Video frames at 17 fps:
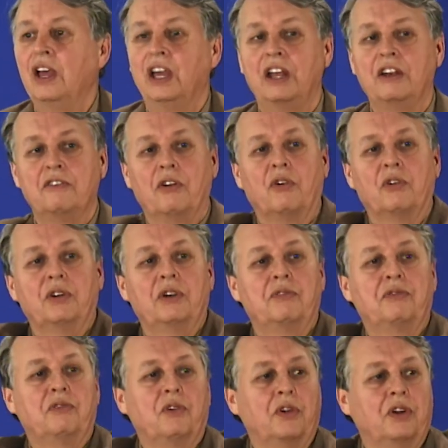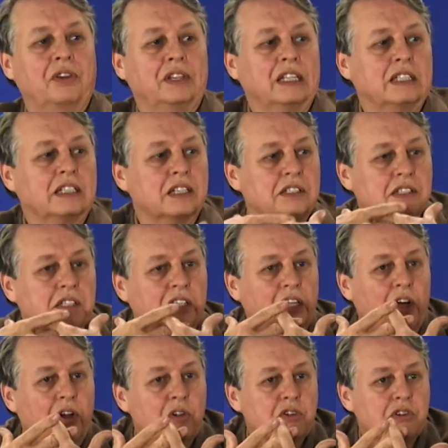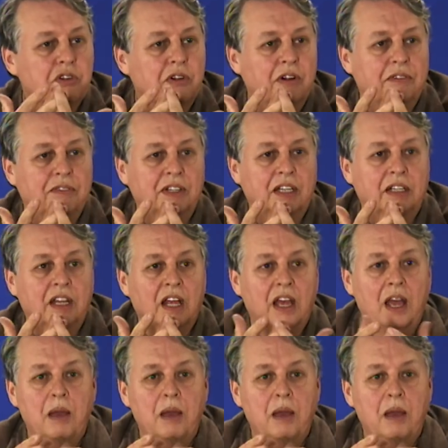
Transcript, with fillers: in order for the disclosure of it